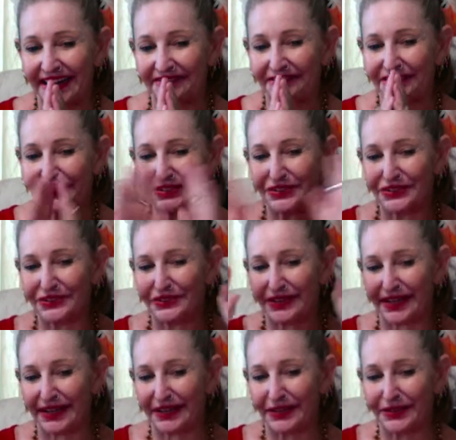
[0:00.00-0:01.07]
afternoon.
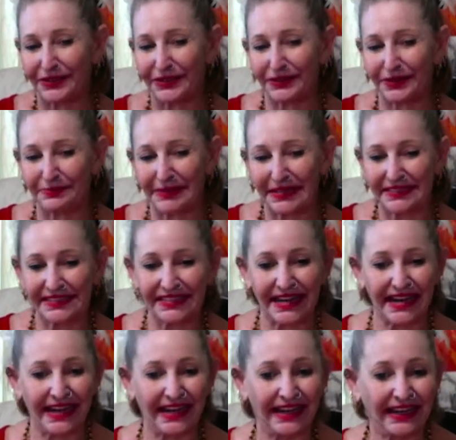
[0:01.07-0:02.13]
Hello,
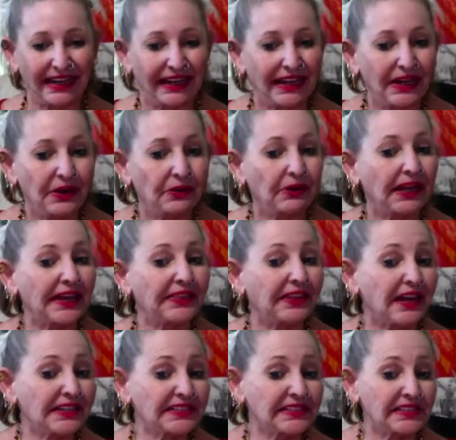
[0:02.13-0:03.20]
namaste. Well, I
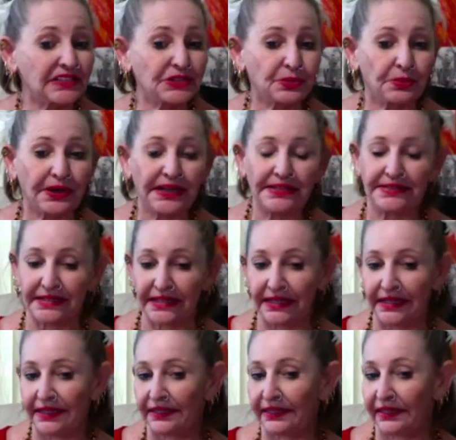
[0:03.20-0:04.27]
thought since we
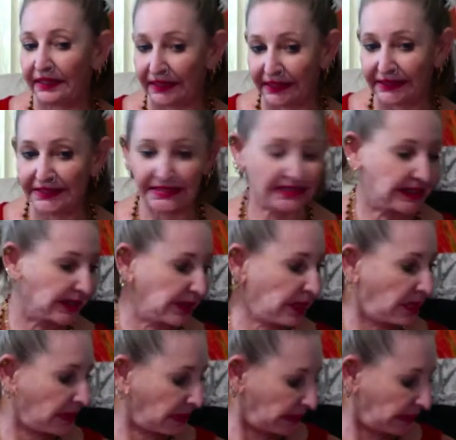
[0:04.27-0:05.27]
did Clinton,